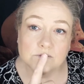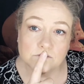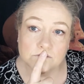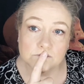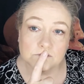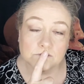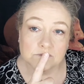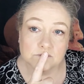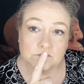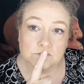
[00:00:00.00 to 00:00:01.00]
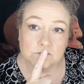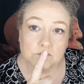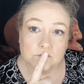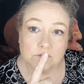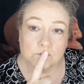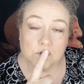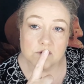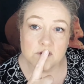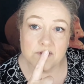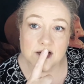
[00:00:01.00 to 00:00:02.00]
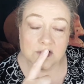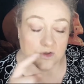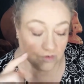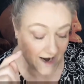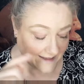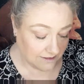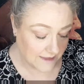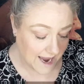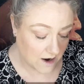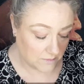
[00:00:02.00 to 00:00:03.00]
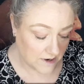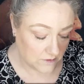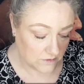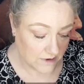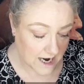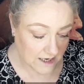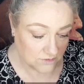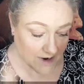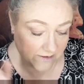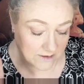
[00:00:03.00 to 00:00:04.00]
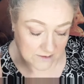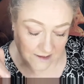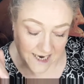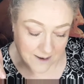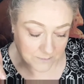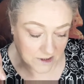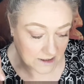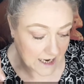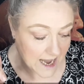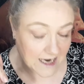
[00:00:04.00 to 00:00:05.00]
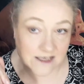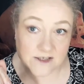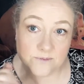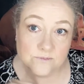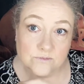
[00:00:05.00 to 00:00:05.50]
Wonder if I should try that on my under eyes rather than the ambient light.